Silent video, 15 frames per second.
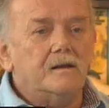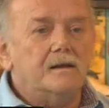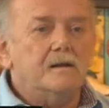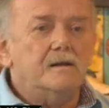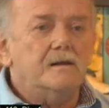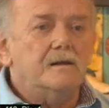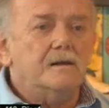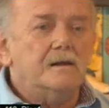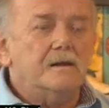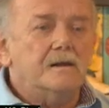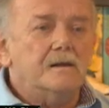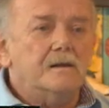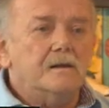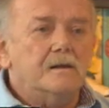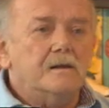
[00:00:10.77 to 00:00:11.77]

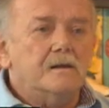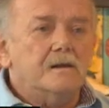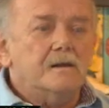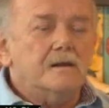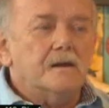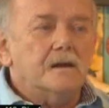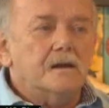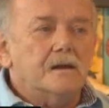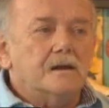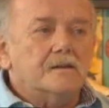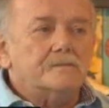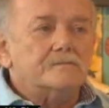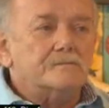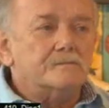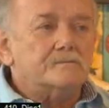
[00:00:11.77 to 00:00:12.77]

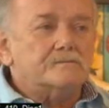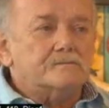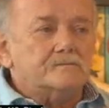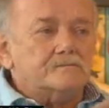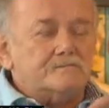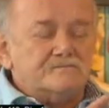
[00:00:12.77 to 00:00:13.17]
[no speech]